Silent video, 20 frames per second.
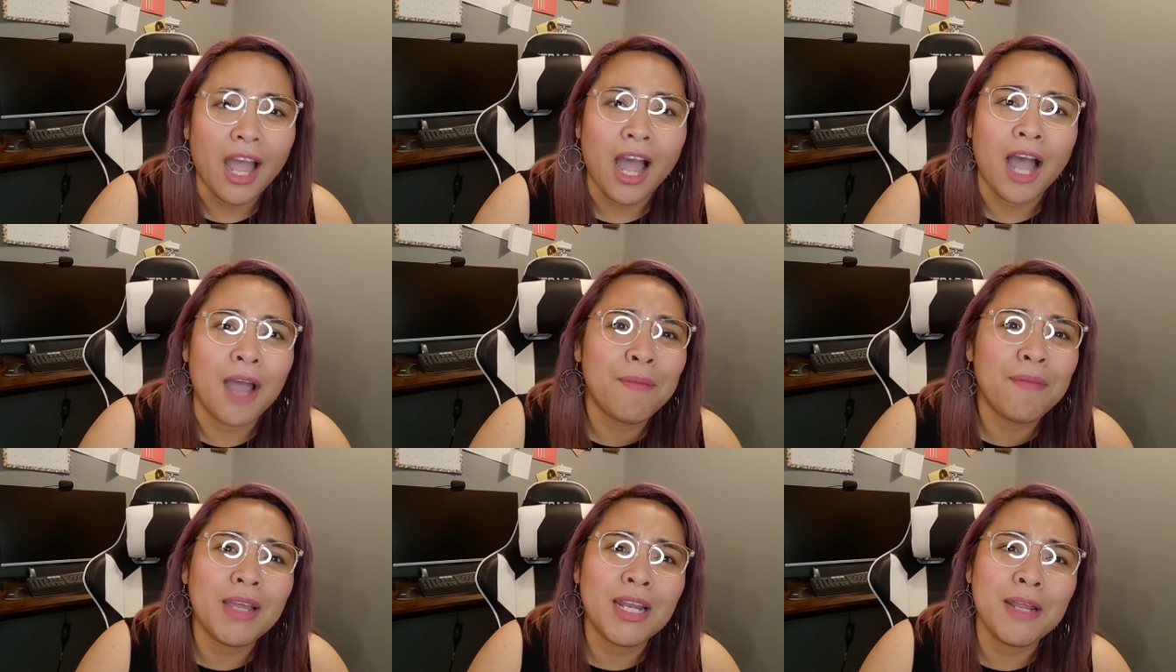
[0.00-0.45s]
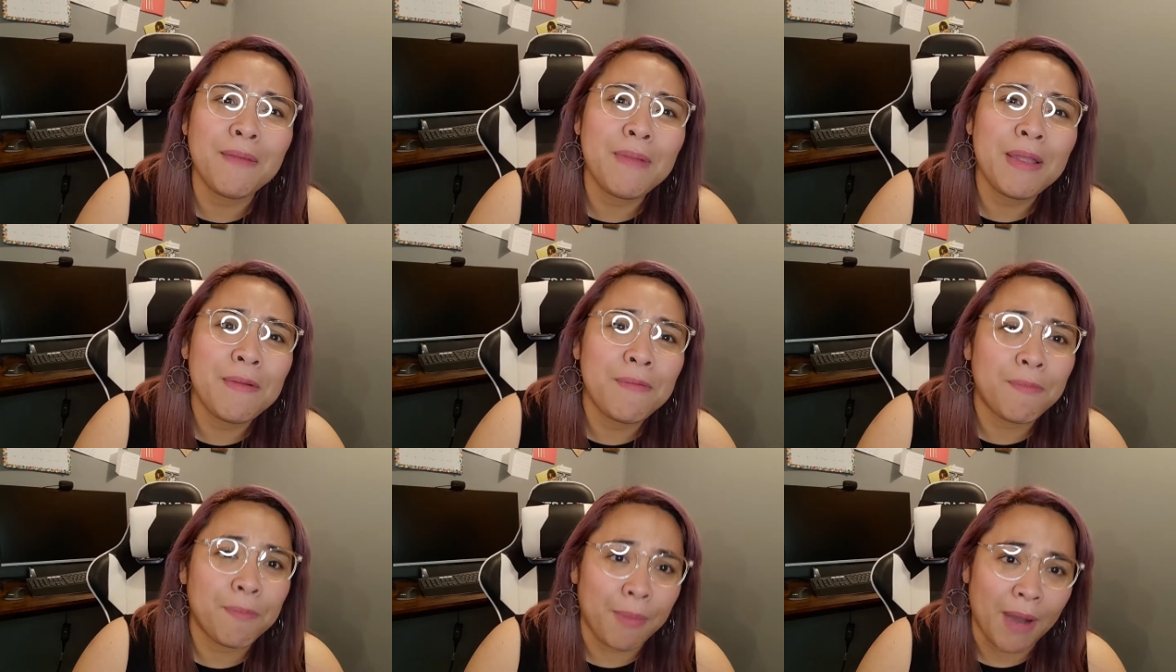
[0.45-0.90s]
I'm gonna
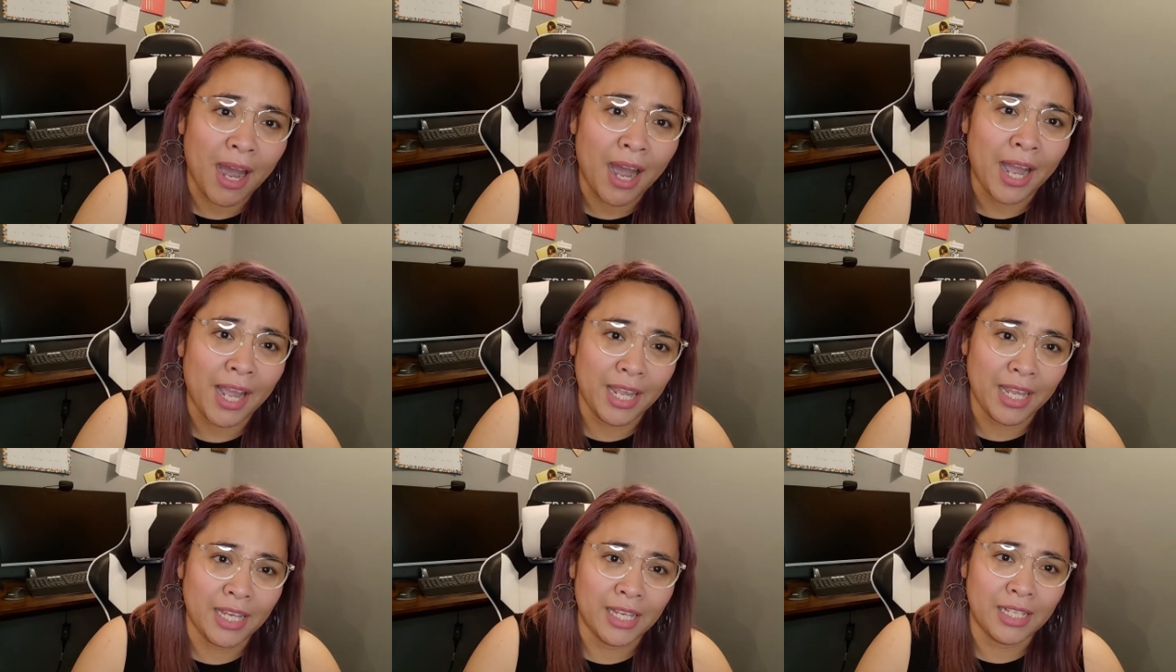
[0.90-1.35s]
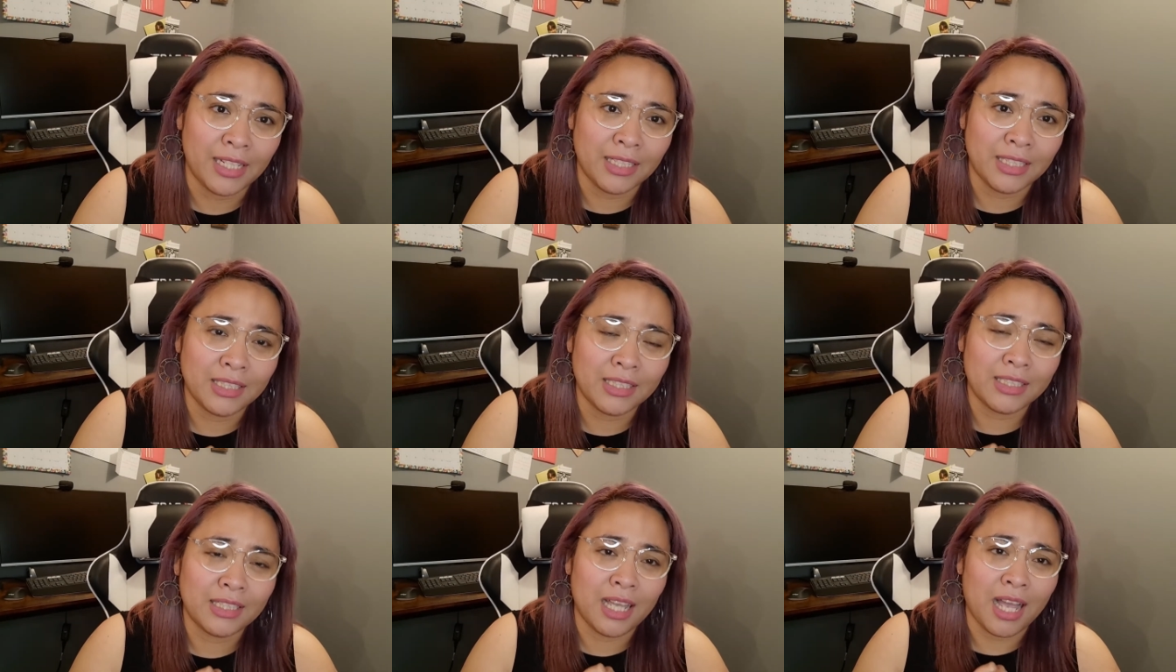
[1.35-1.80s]
be
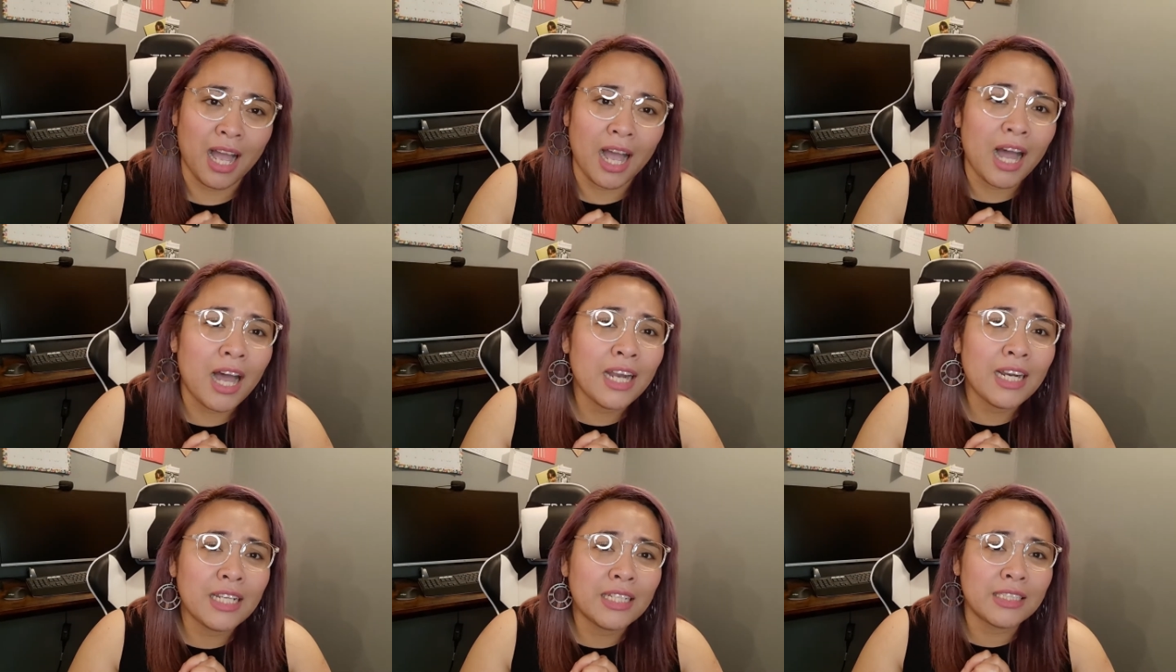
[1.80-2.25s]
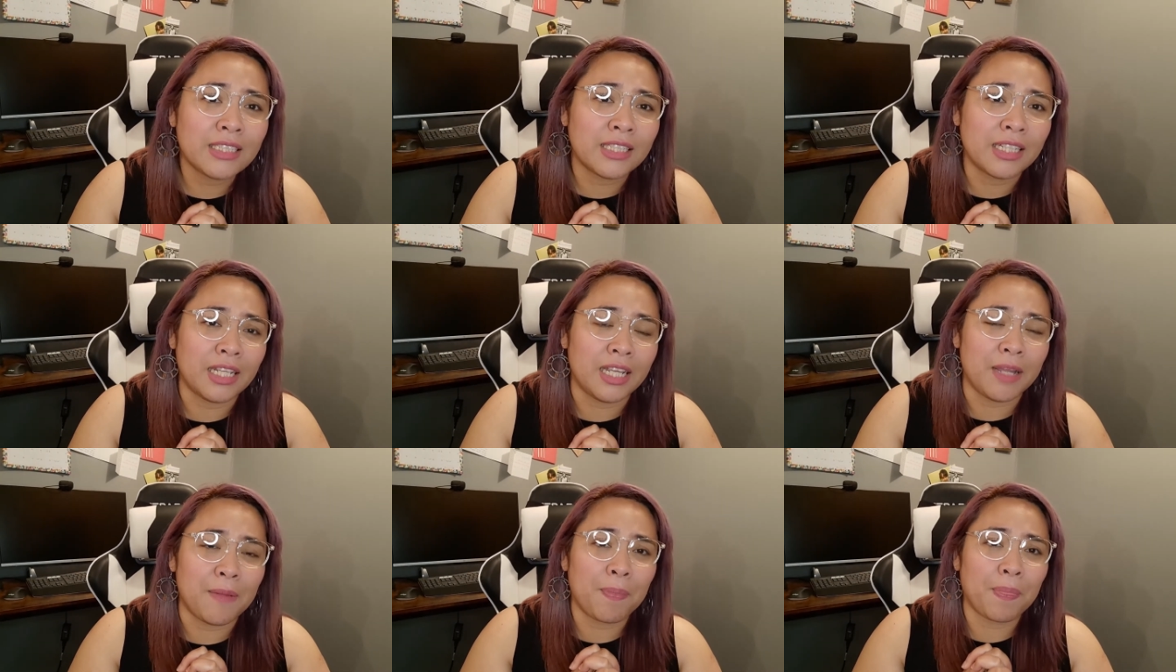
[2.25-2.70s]
biased,
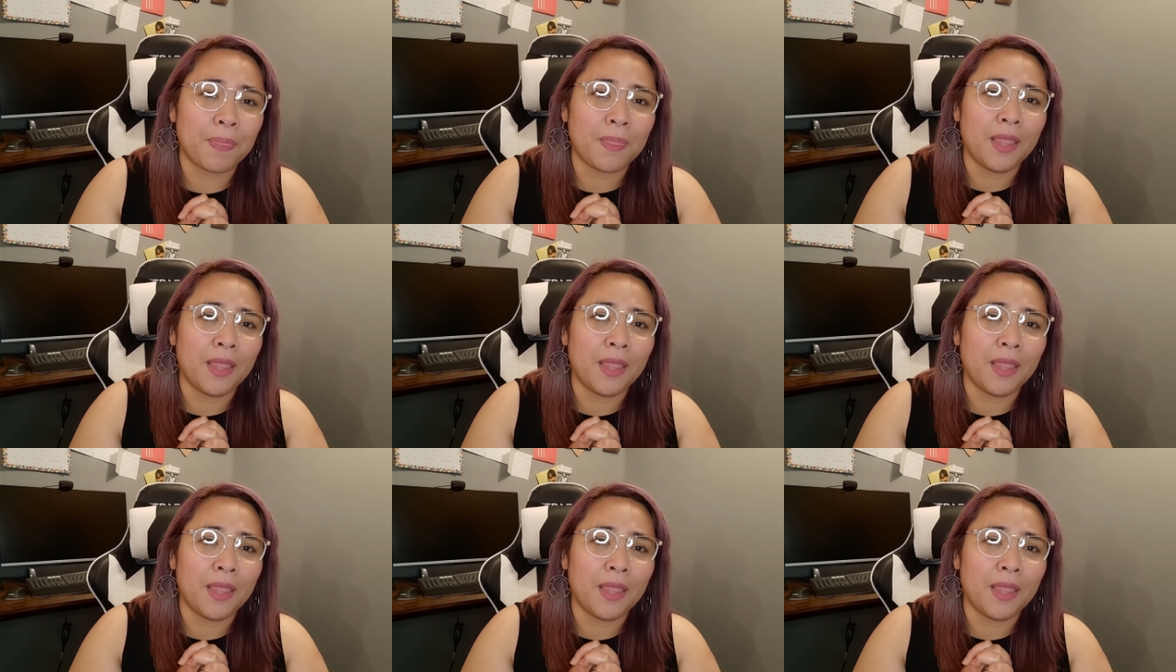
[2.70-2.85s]
honestly.